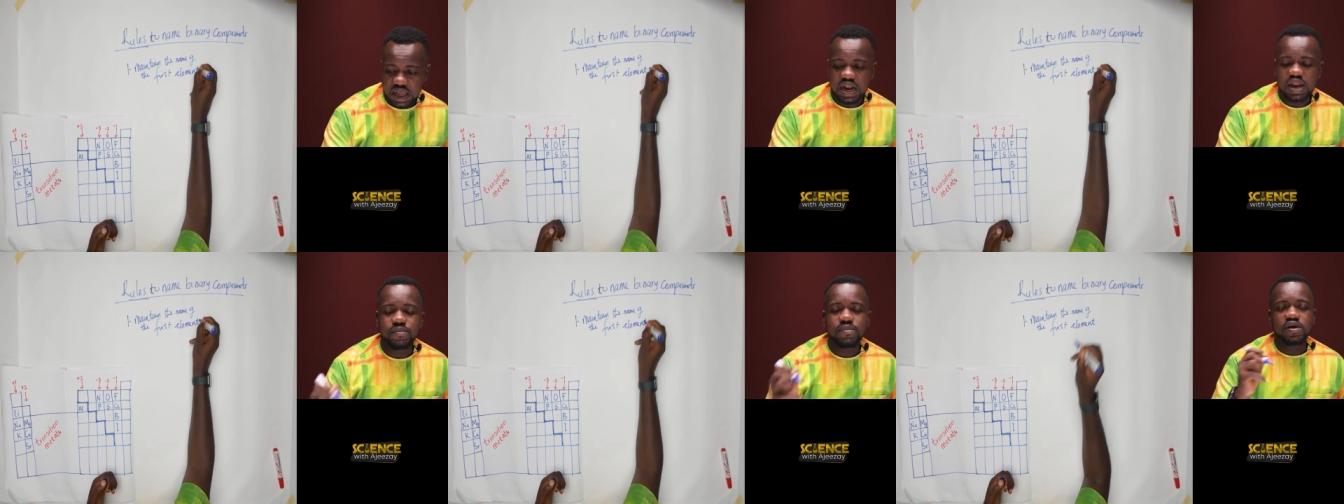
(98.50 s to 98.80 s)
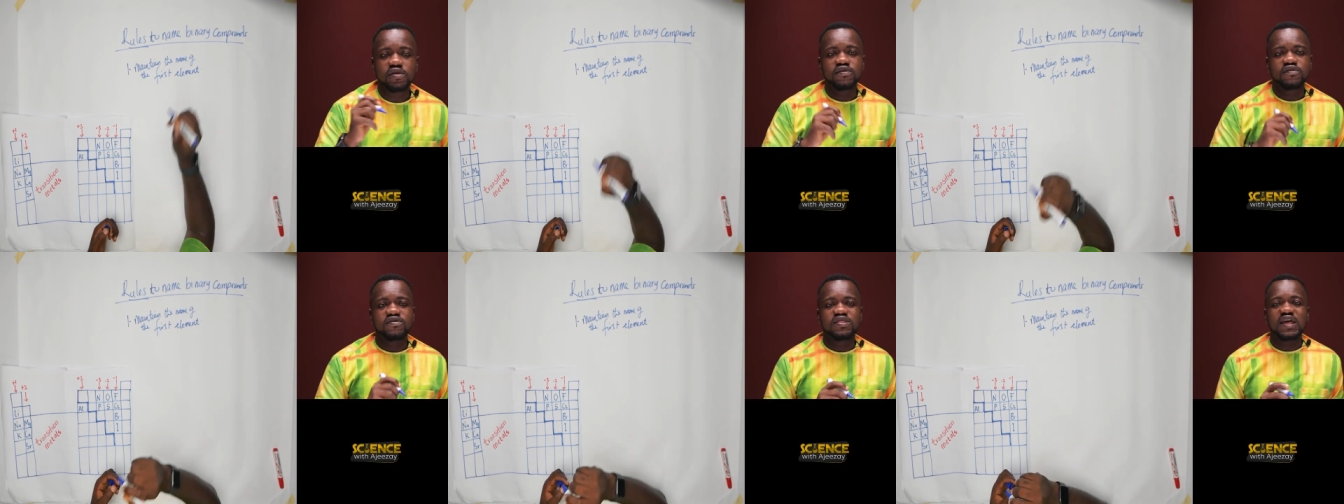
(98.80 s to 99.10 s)

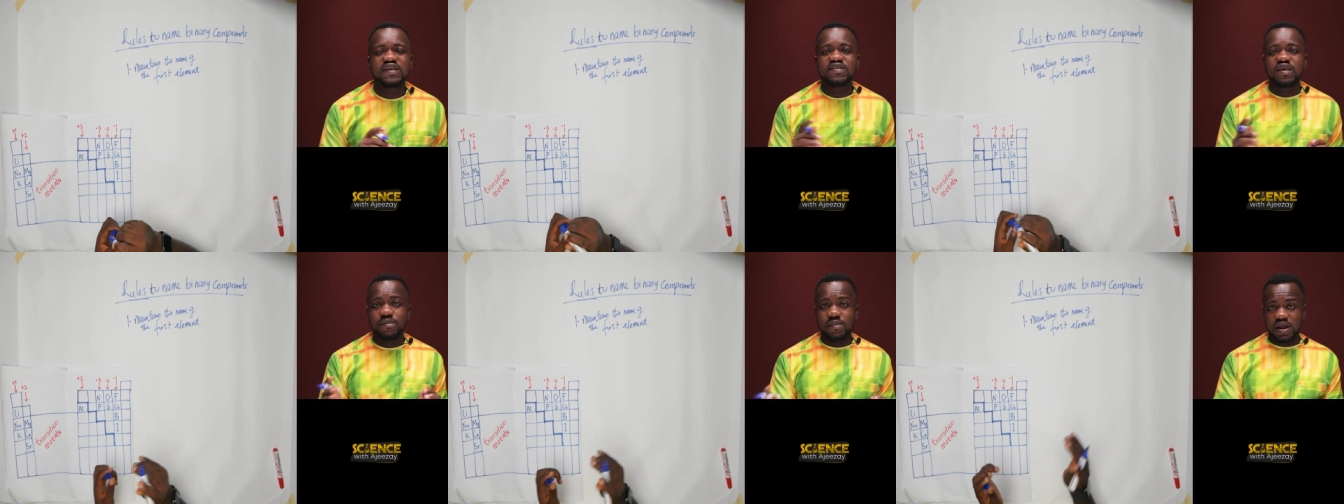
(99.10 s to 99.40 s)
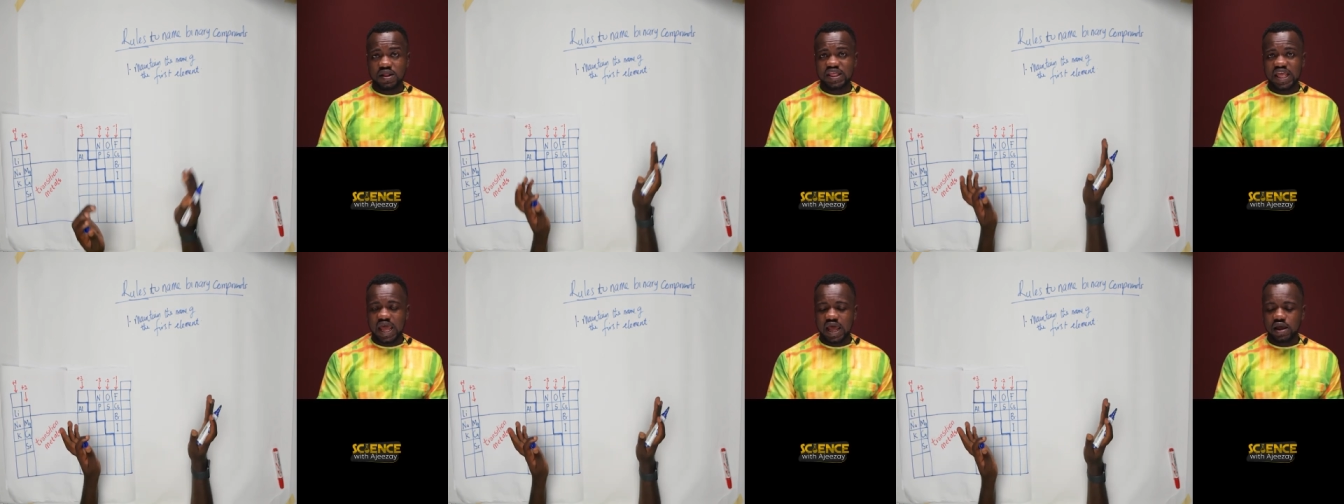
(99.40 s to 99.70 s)
element. That's the
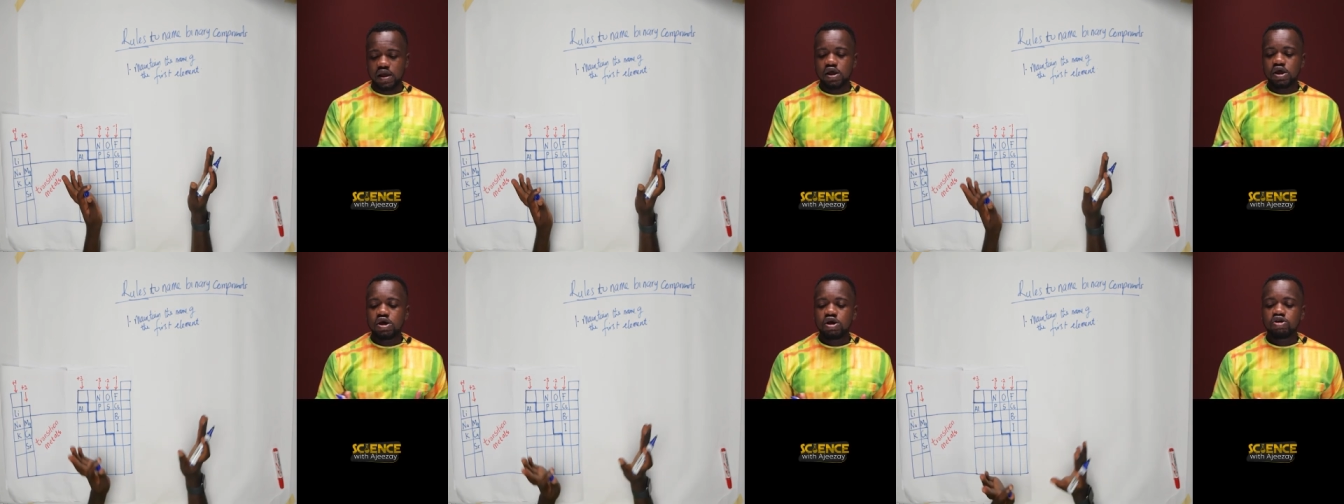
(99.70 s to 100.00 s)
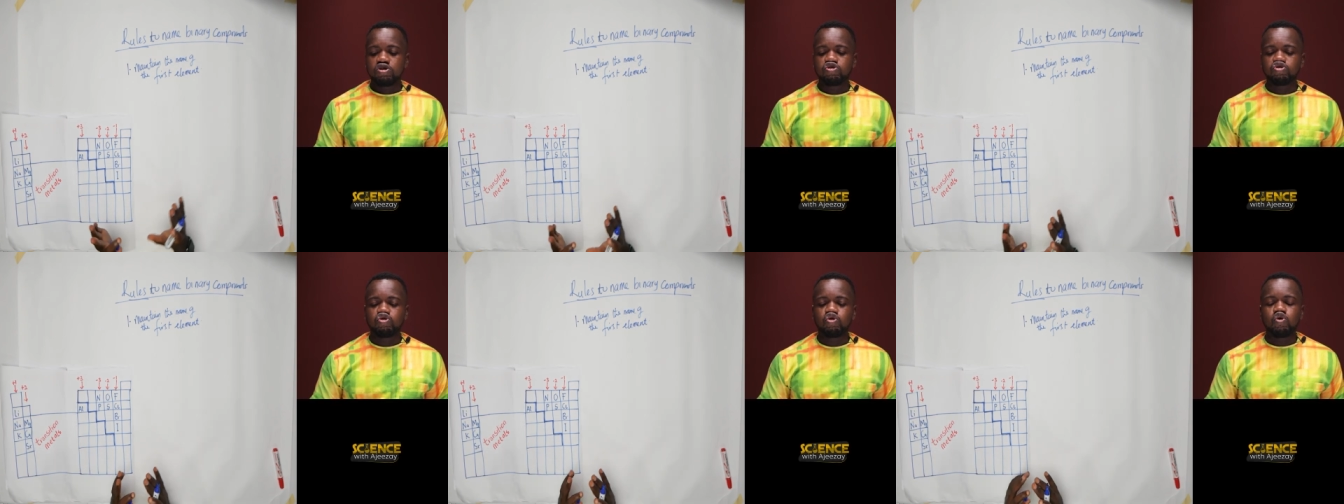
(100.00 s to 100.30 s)
meta.
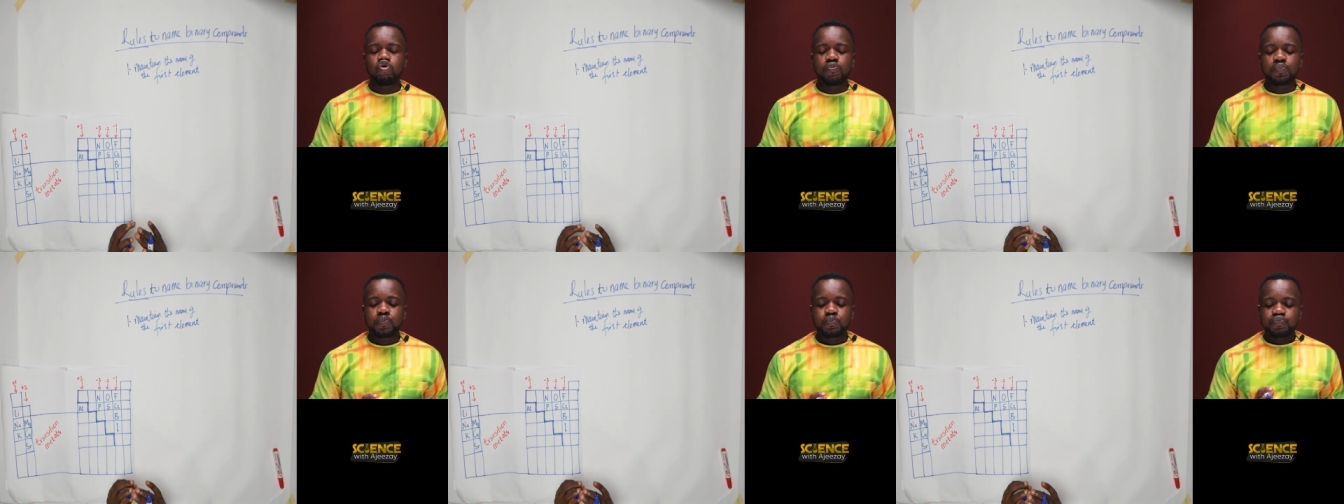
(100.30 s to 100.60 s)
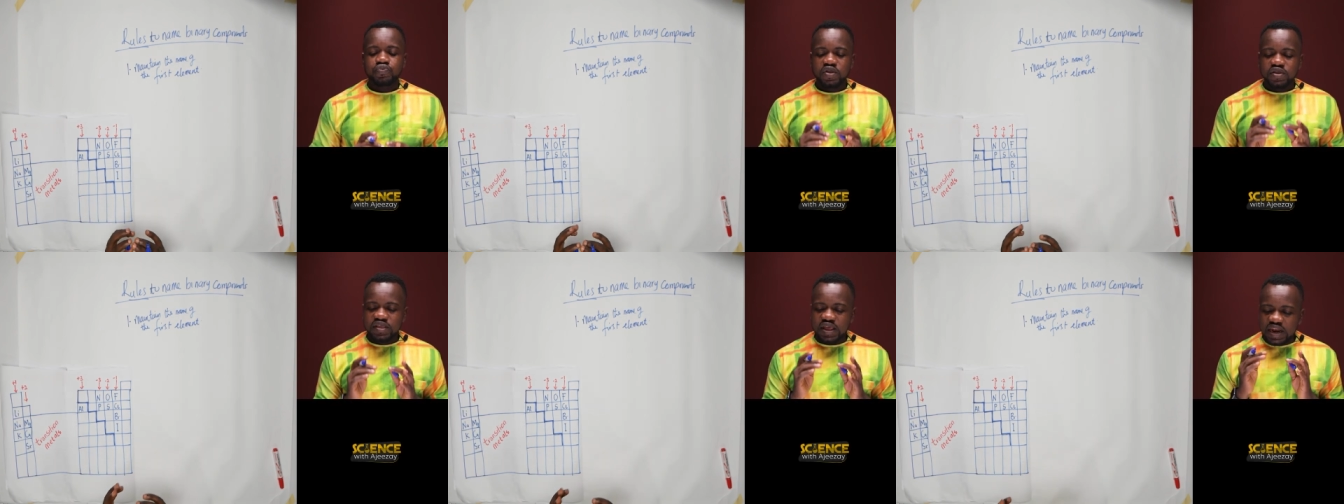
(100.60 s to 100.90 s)
So
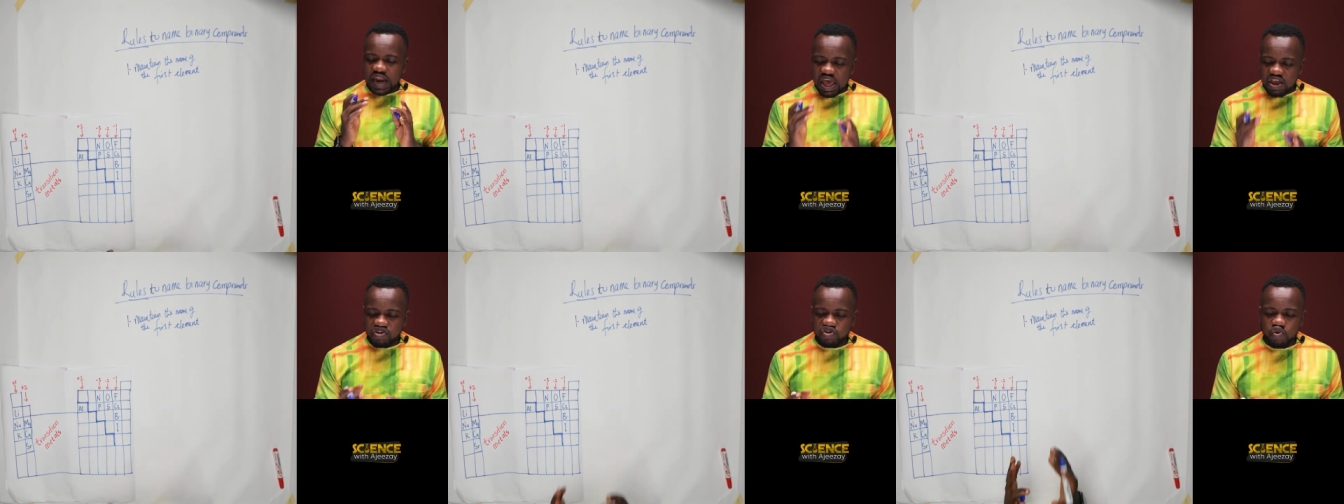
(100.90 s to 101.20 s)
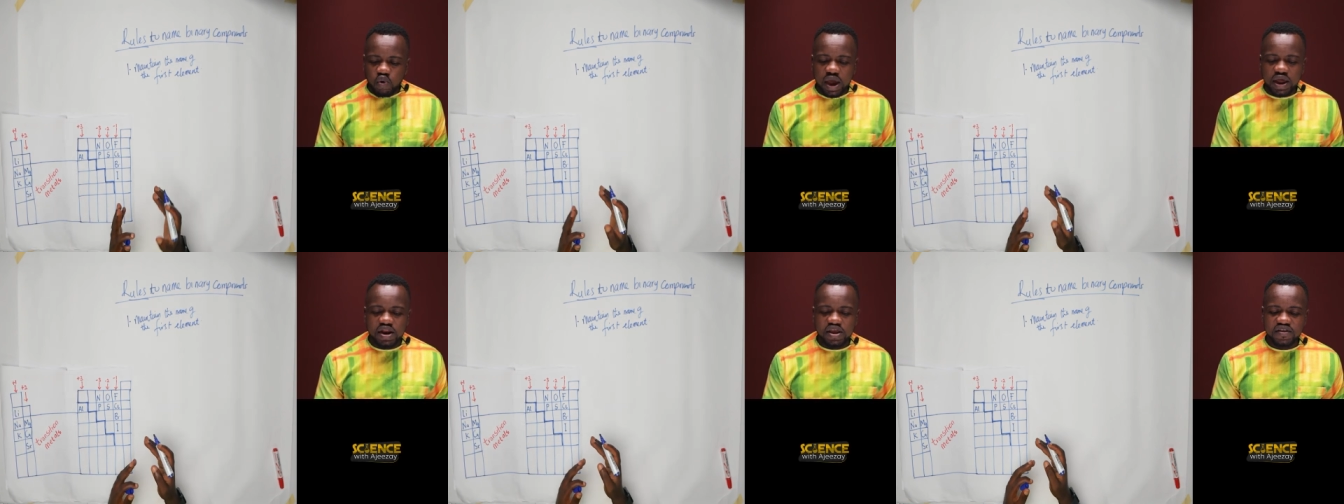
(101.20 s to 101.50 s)
the
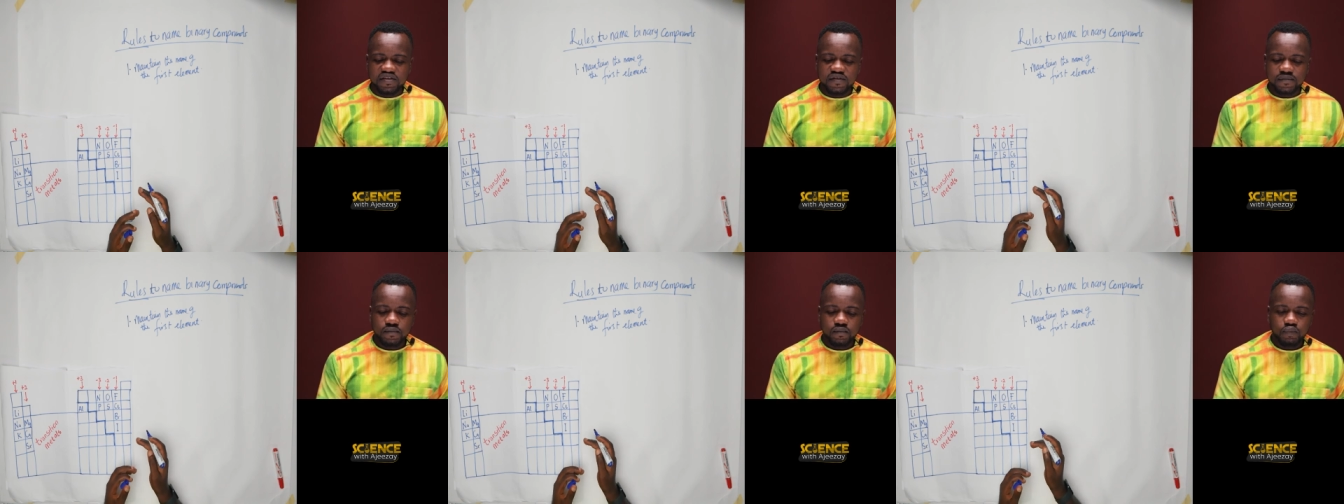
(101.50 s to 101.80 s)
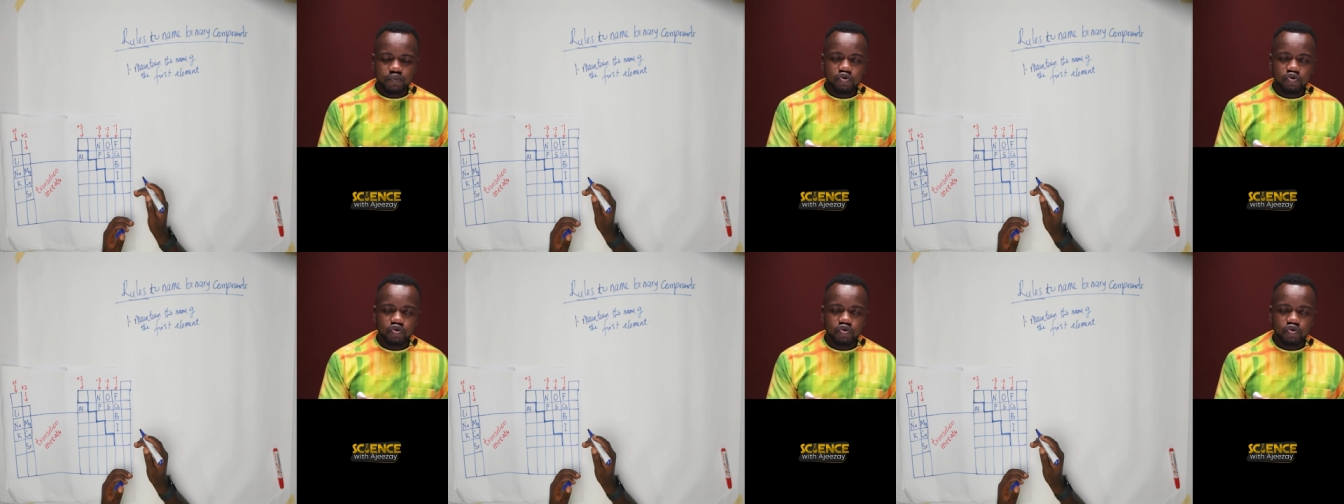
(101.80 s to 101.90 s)
next one is